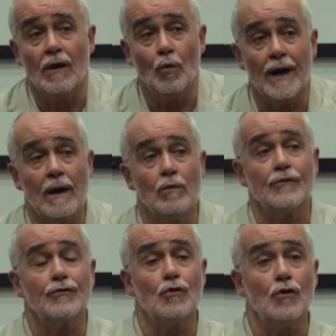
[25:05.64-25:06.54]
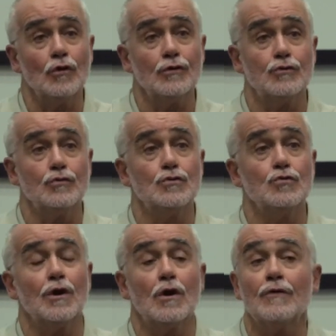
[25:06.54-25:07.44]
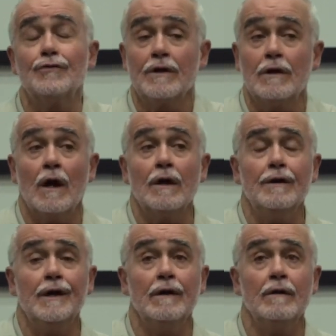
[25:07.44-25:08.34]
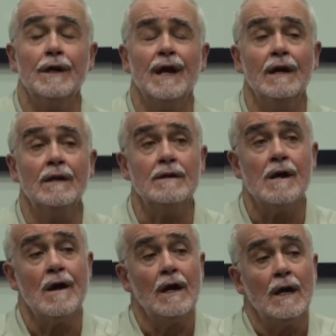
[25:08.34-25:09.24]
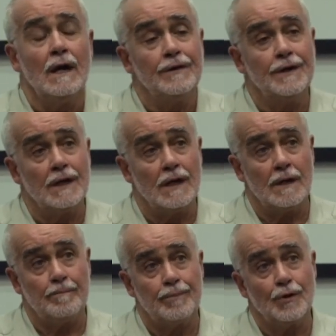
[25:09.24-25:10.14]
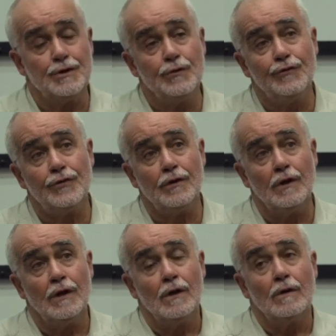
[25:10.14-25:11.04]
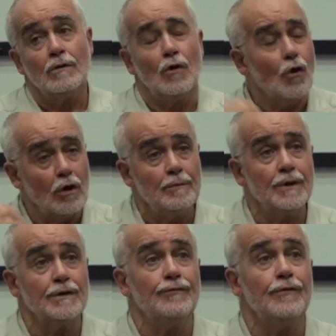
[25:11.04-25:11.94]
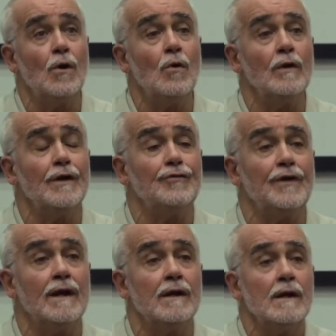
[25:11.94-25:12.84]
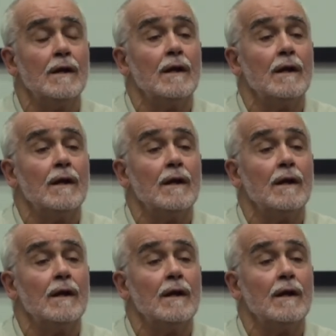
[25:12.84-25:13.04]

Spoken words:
When I was called to do the Constant Gardener here in England, the producer called me on the phone and said,